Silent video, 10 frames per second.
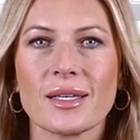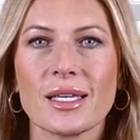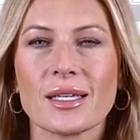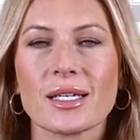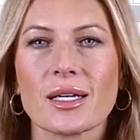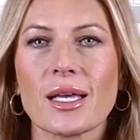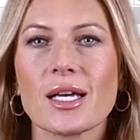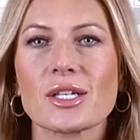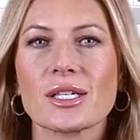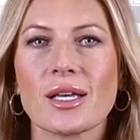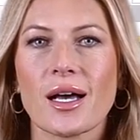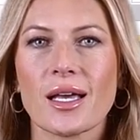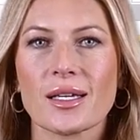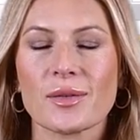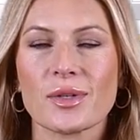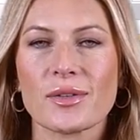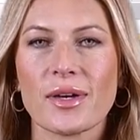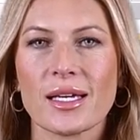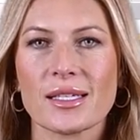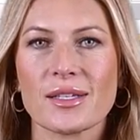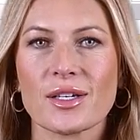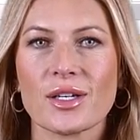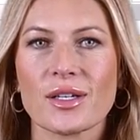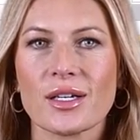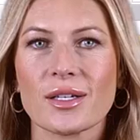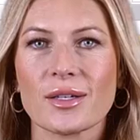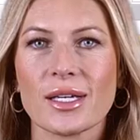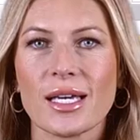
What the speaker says: in the collection I will find that there are currently